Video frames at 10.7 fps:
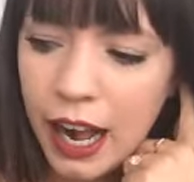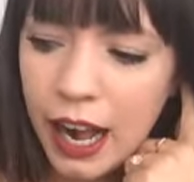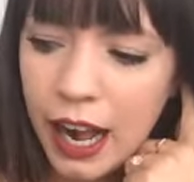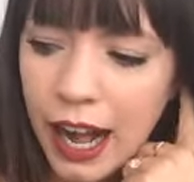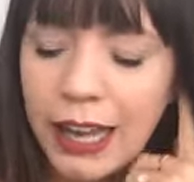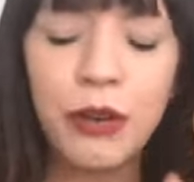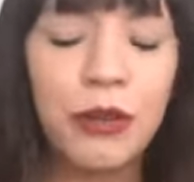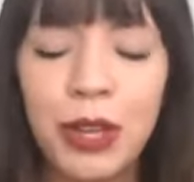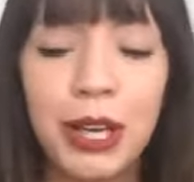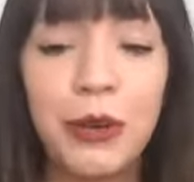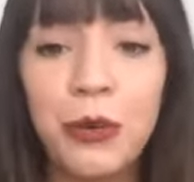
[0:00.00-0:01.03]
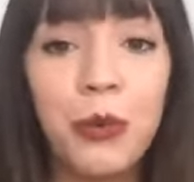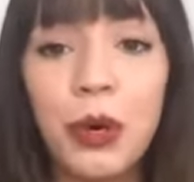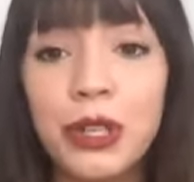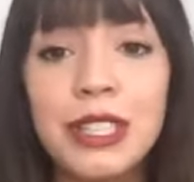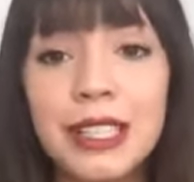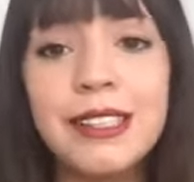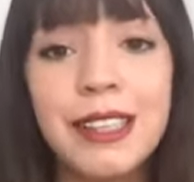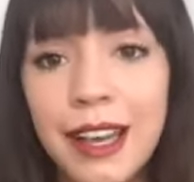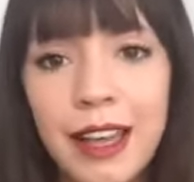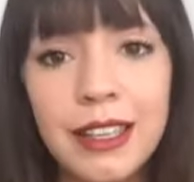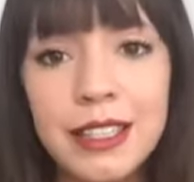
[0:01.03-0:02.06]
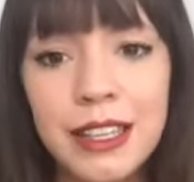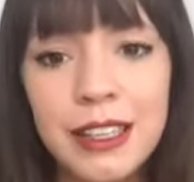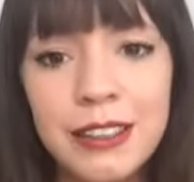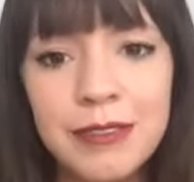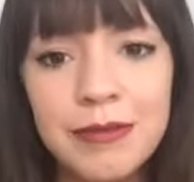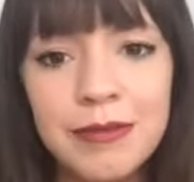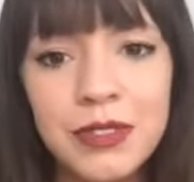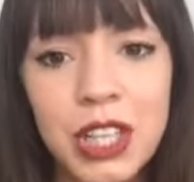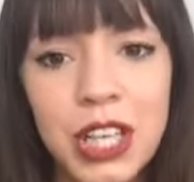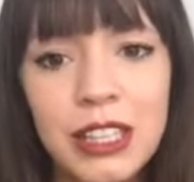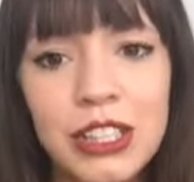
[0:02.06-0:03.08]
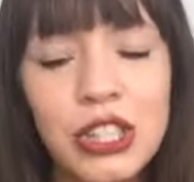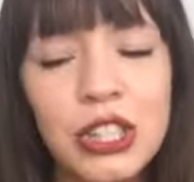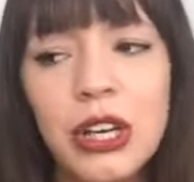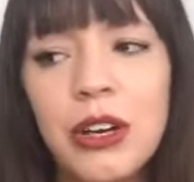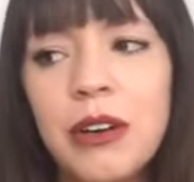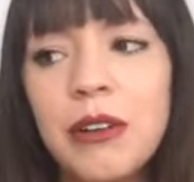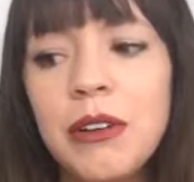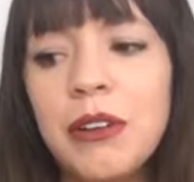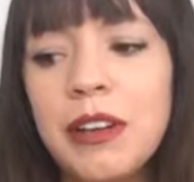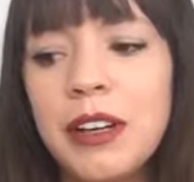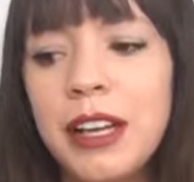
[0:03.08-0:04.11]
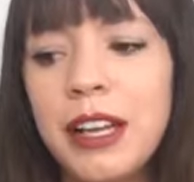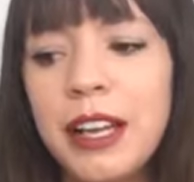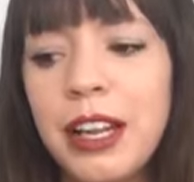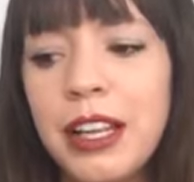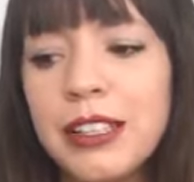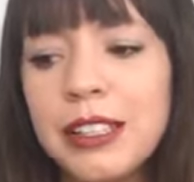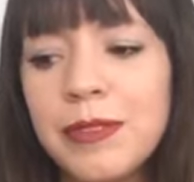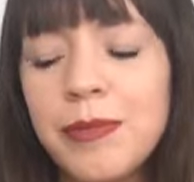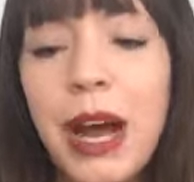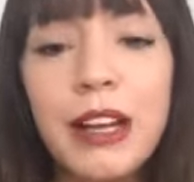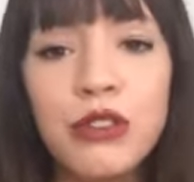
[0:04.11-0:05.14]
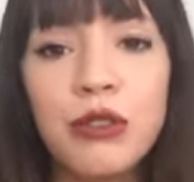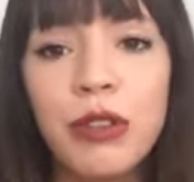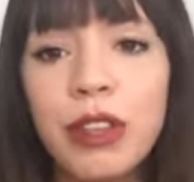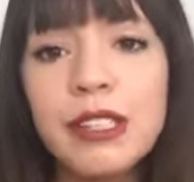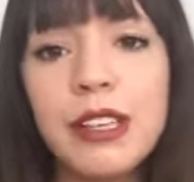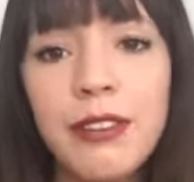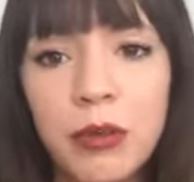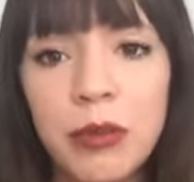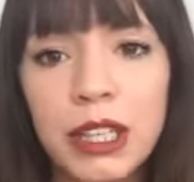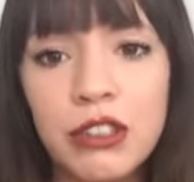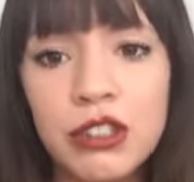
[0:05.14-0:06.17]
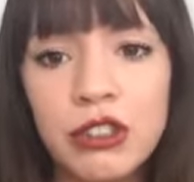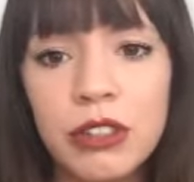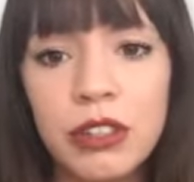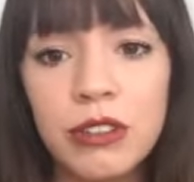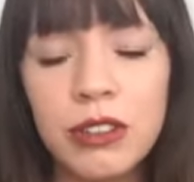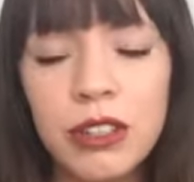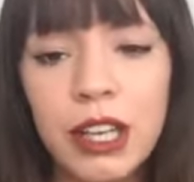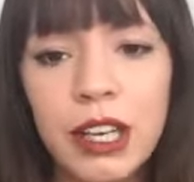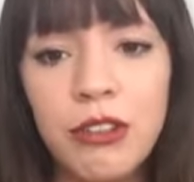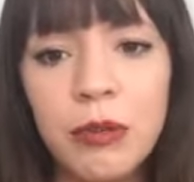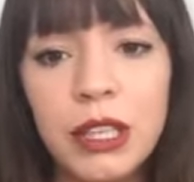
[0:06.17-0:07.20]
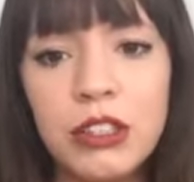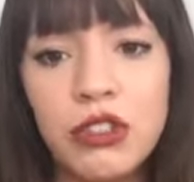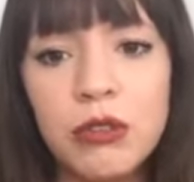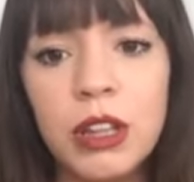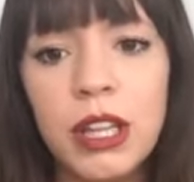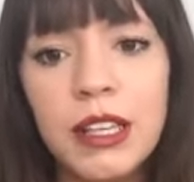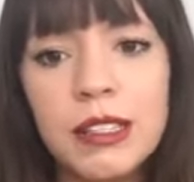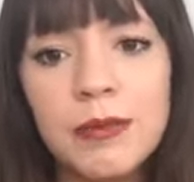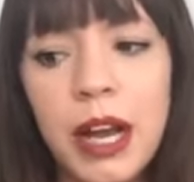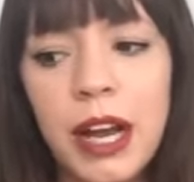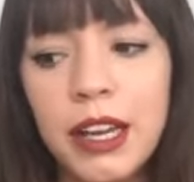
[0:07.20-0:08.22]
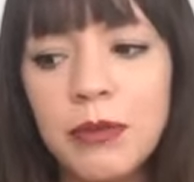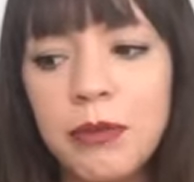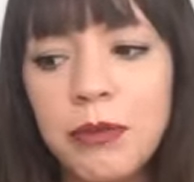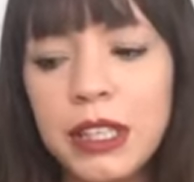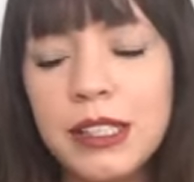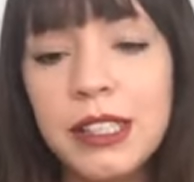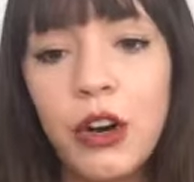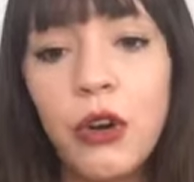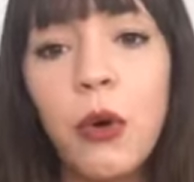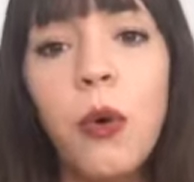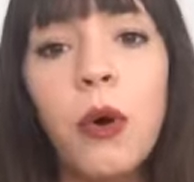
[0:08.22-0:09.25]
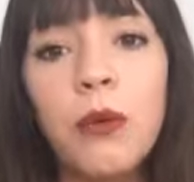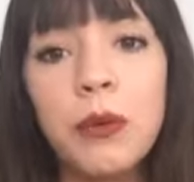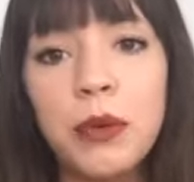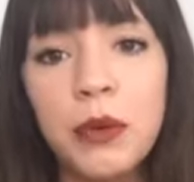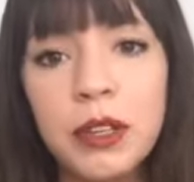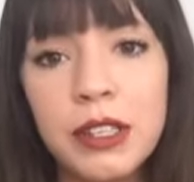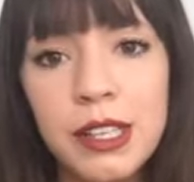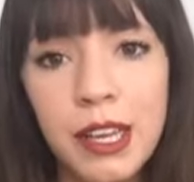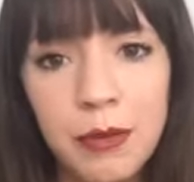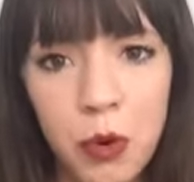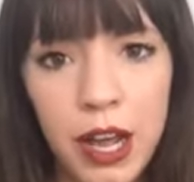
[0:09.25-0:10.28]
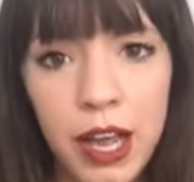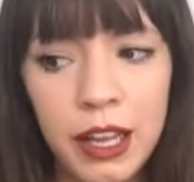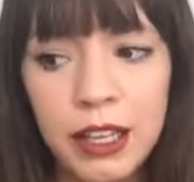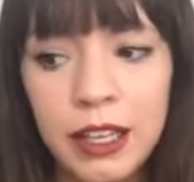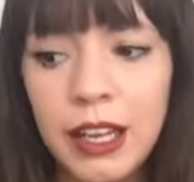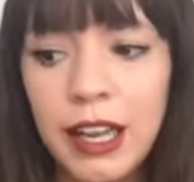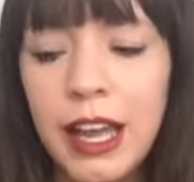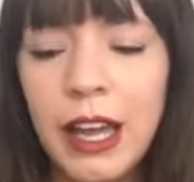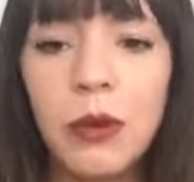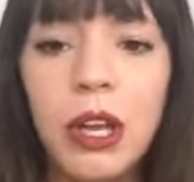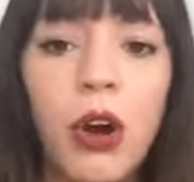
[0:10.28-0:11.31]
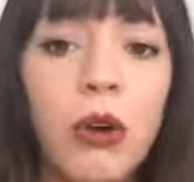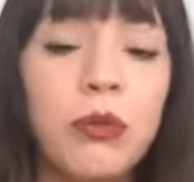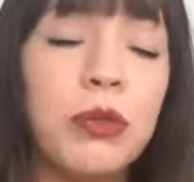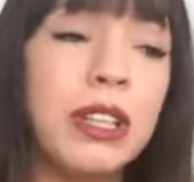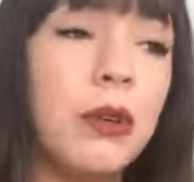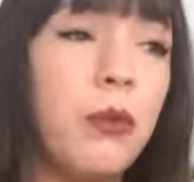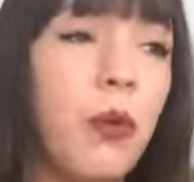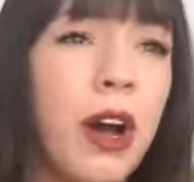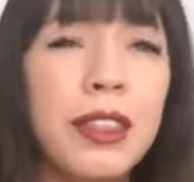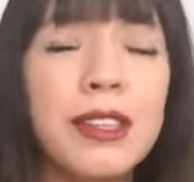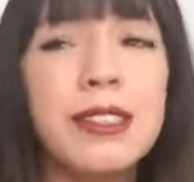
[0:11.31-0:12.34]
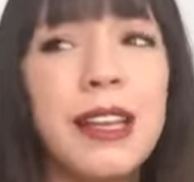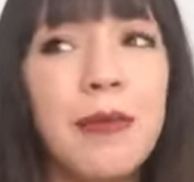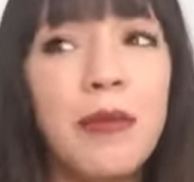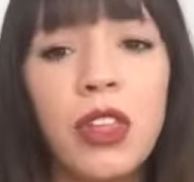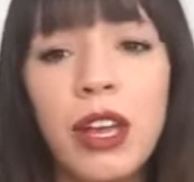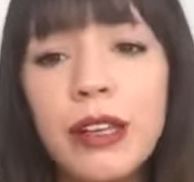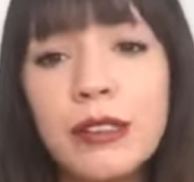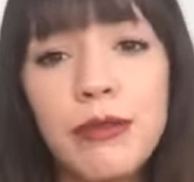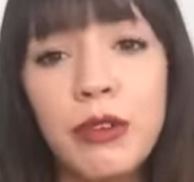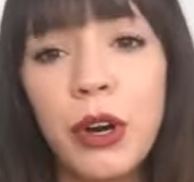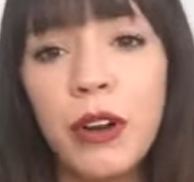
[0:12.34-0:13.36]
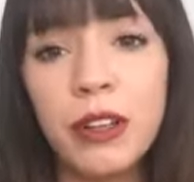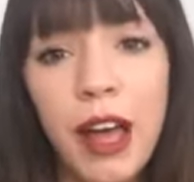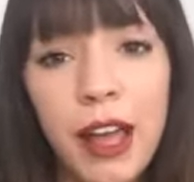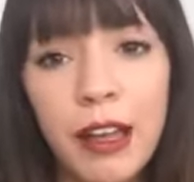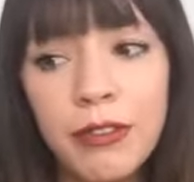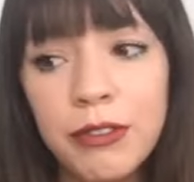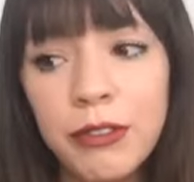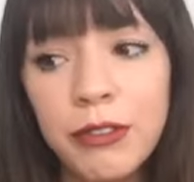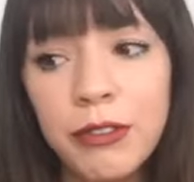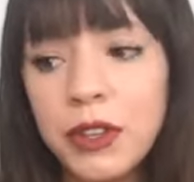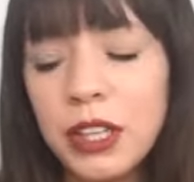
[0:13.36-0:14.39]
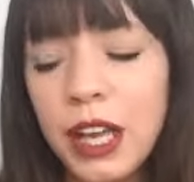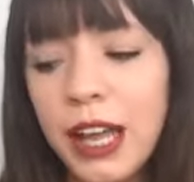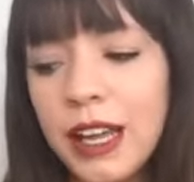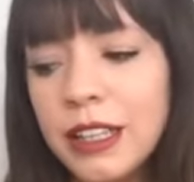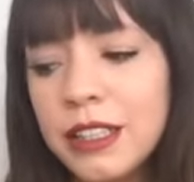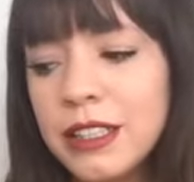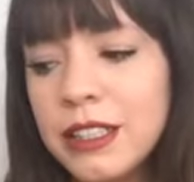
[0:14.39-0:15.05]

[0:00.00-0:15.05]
I don't think we're disconnected. So my truth is everybody's truth and everybody's truth is mine because at our core we're born the same way and we all really want the same things for our life and